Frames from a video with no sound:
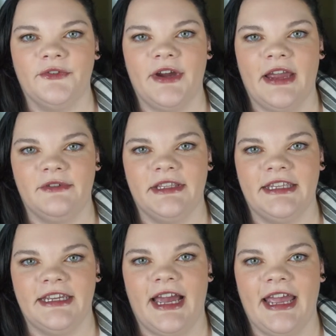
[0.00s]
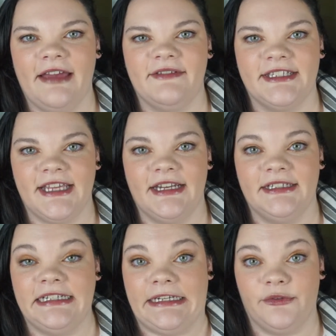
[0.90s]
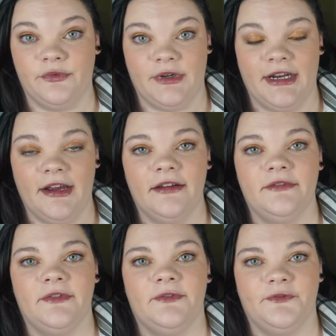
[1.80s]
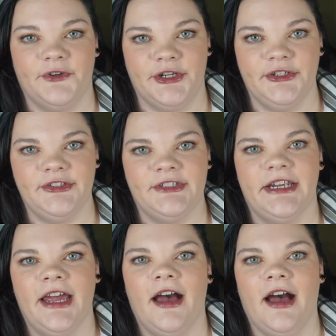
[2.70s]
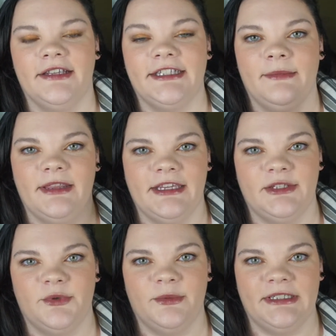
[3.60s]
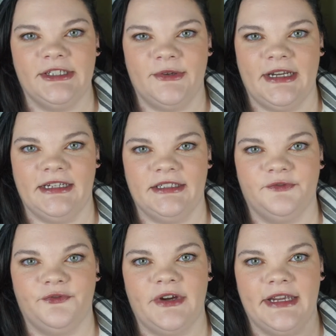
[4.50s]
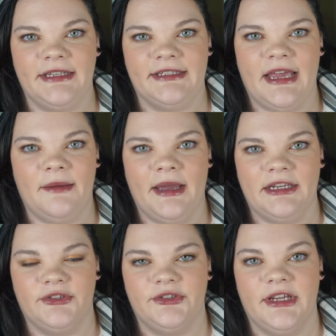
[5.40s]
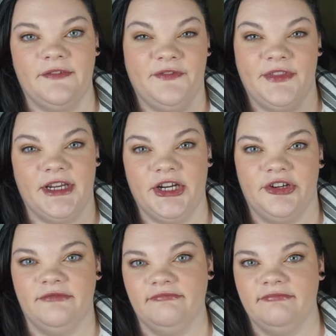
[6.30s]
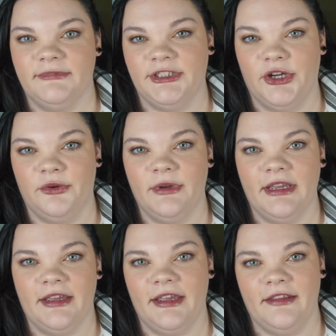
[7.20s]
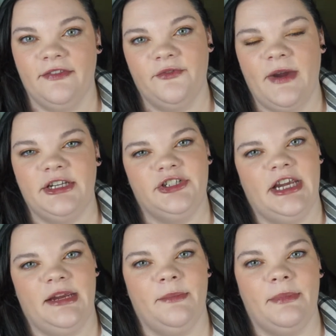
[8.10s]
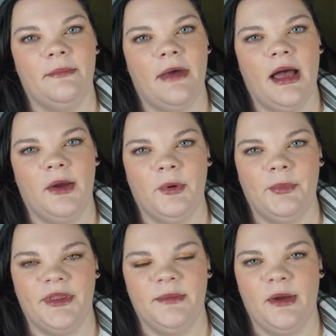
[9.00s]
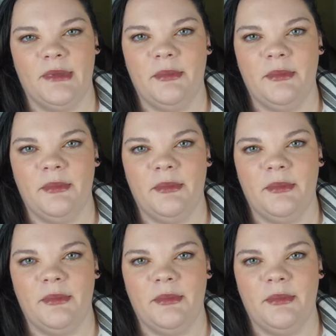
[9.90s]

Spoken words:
everything I have decided to get rid of first. Some of these will be donated to friends. I might, if they're, you know, in the right shape, I will put them on my